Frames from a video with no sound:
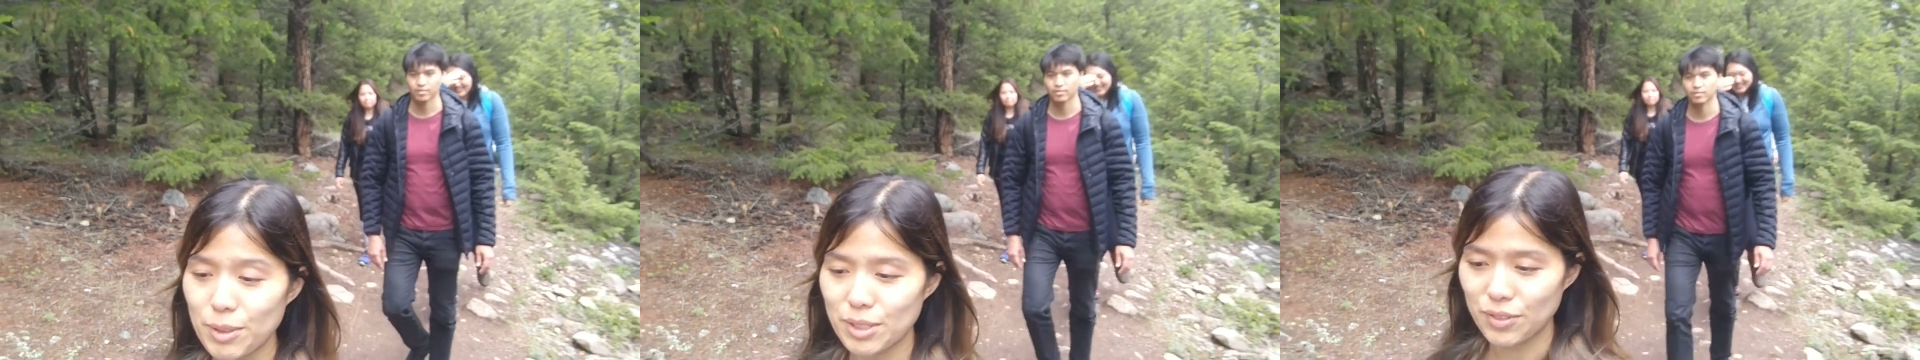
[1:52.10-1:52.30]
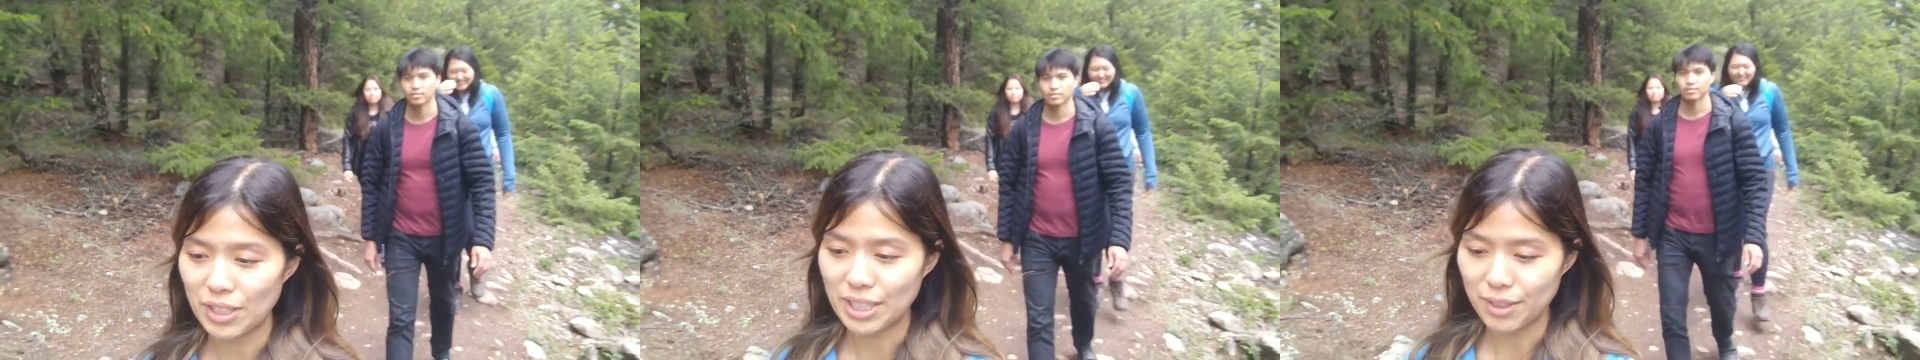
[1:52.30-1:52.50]

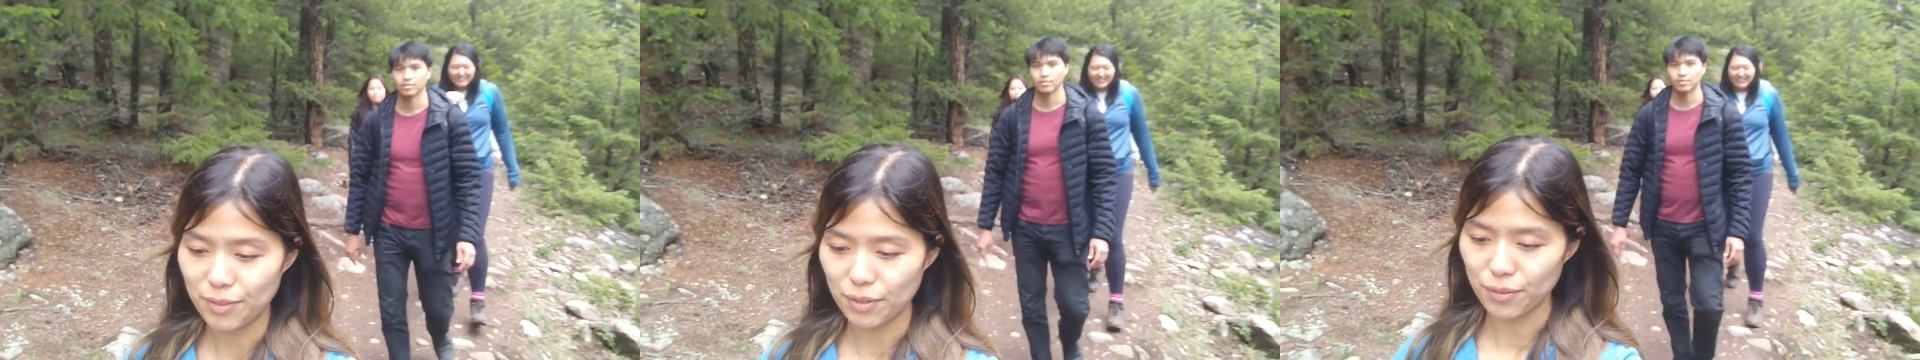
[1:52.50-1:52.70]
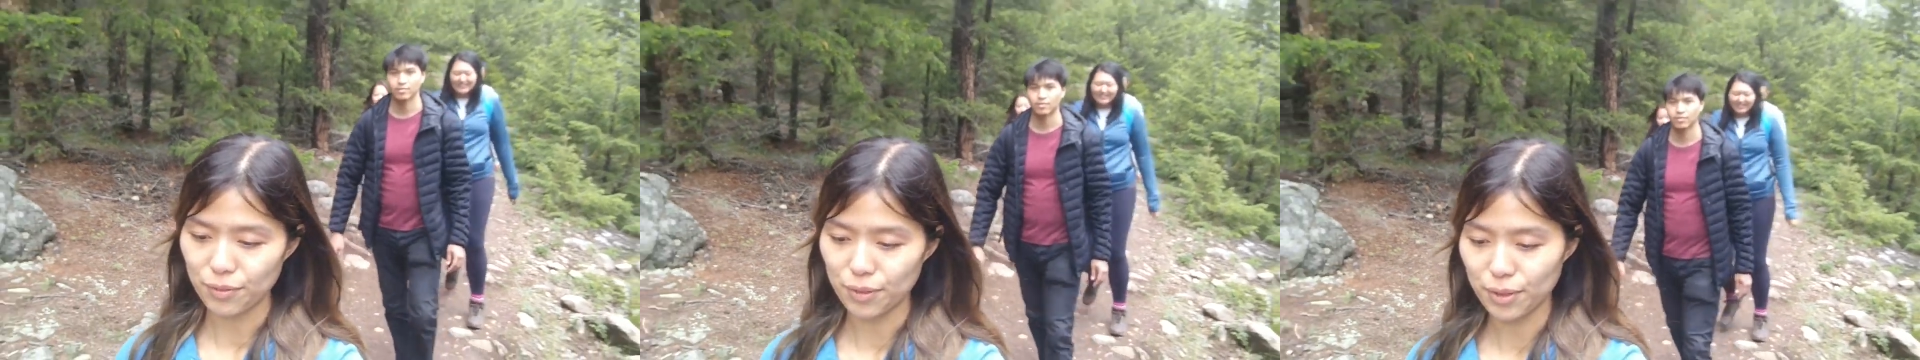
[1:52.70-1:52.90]
was ready
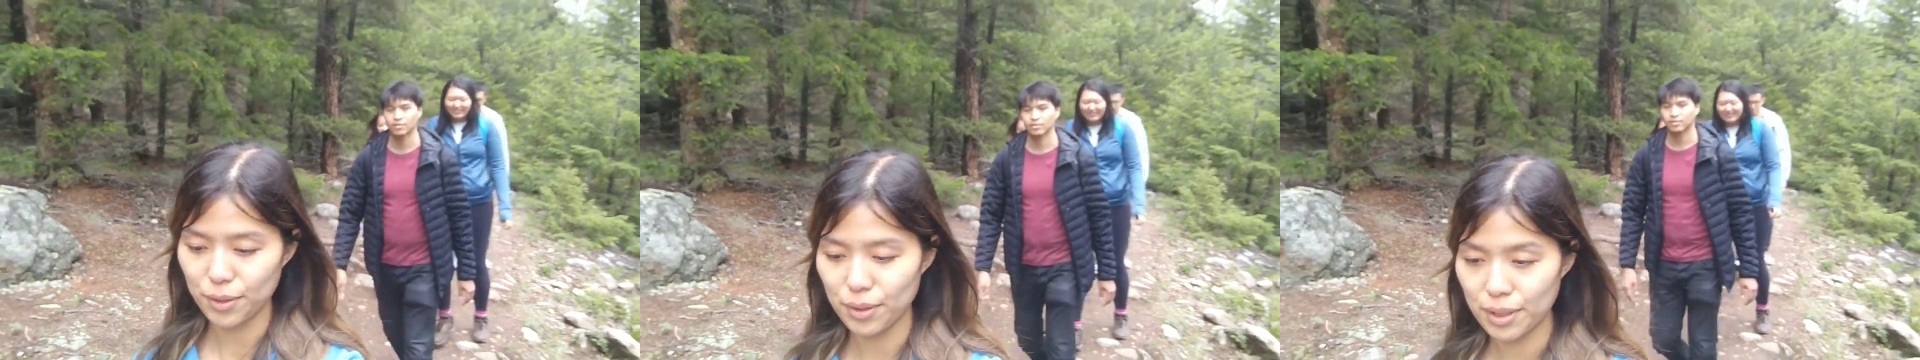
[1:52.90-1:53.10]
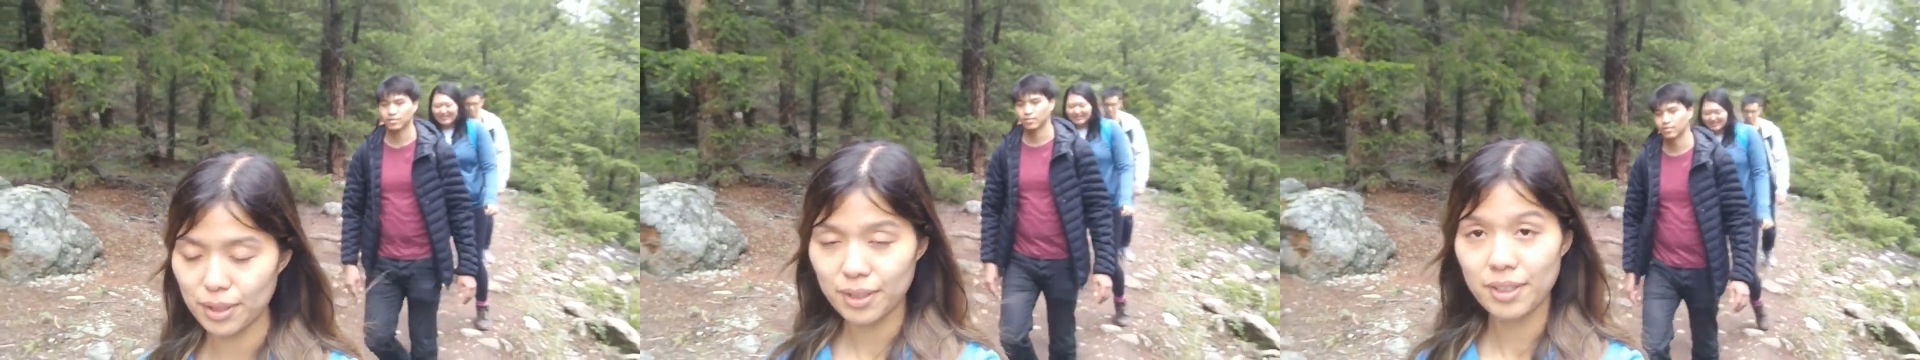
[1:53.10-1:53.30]
for it food. It
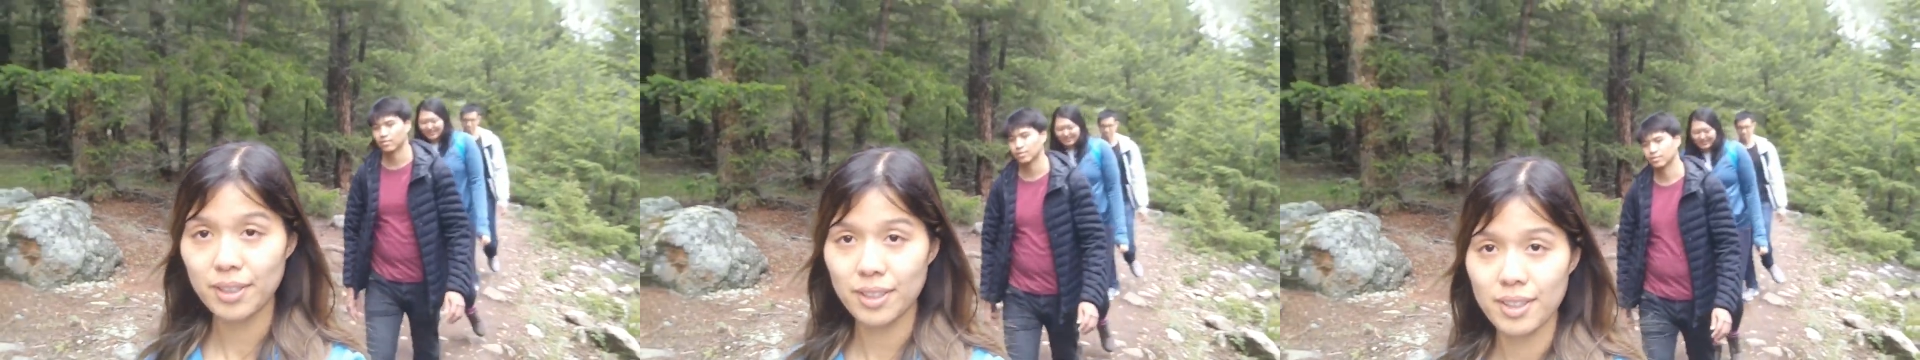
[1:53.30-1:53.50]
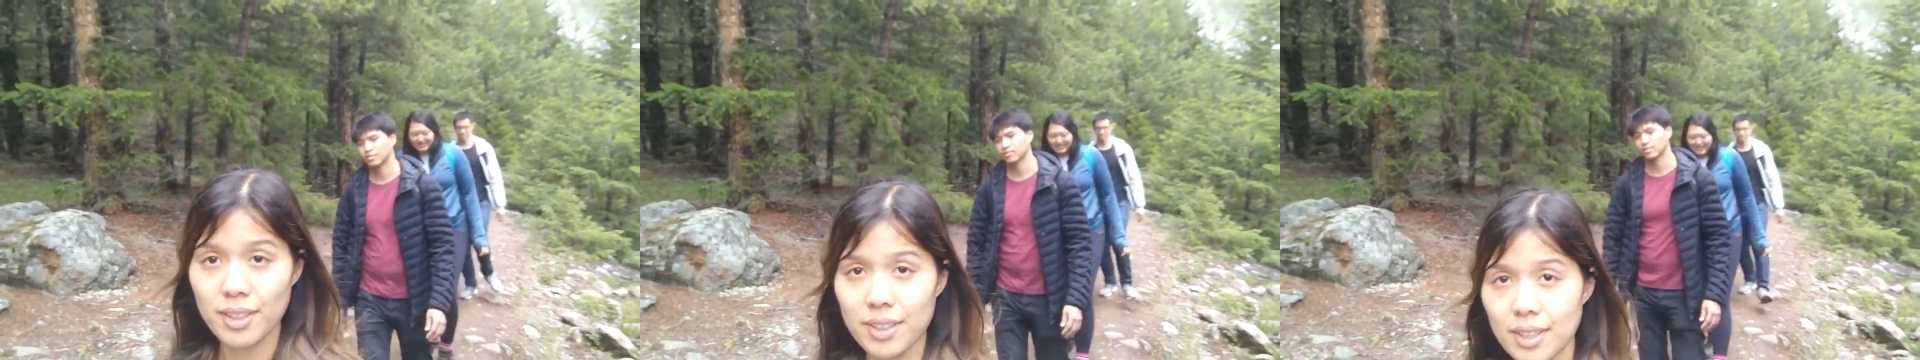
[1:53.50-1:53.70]
was like too
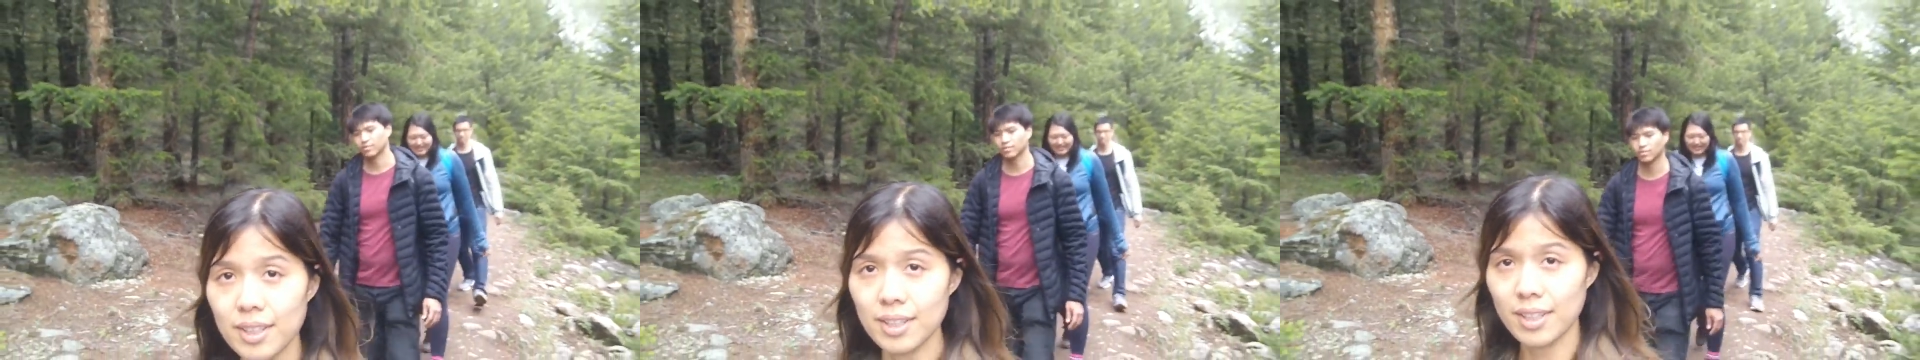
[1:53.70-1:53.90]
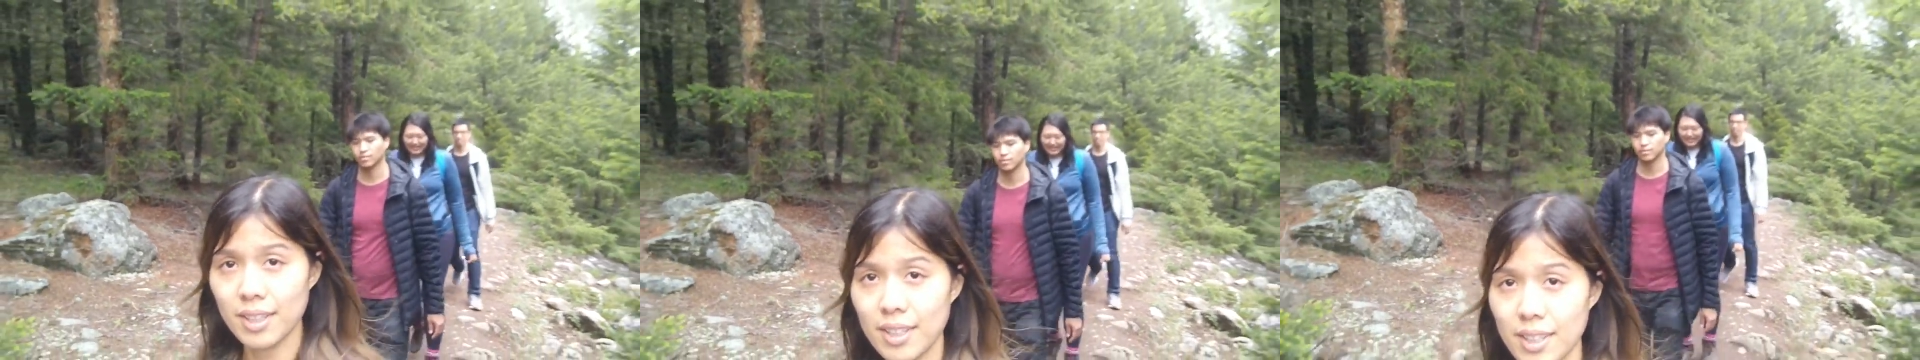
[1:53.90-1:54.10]

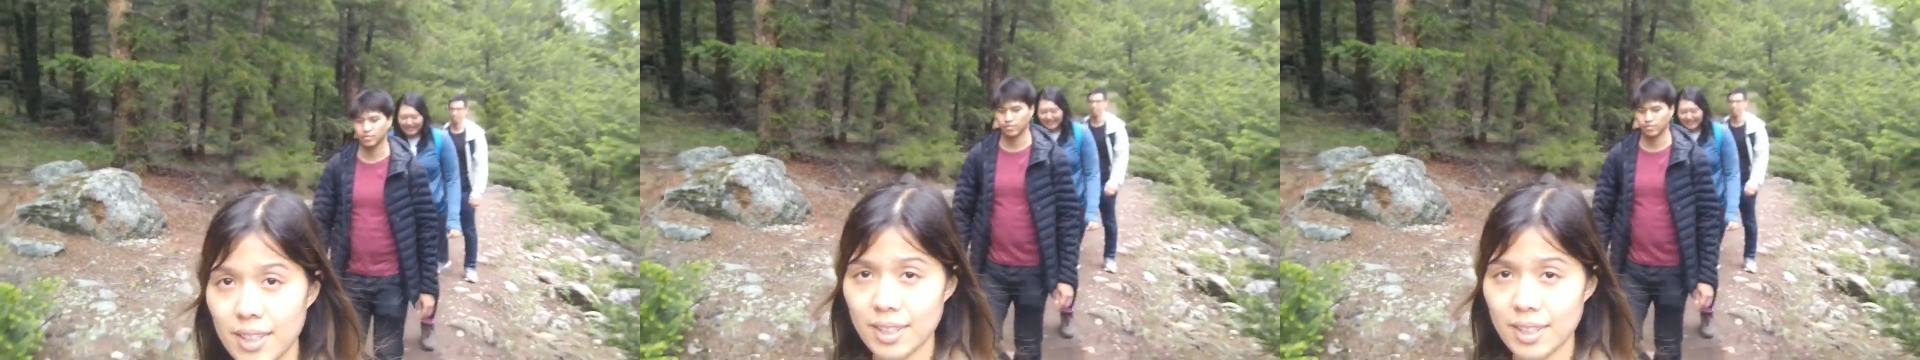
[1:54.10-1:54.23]
stinky.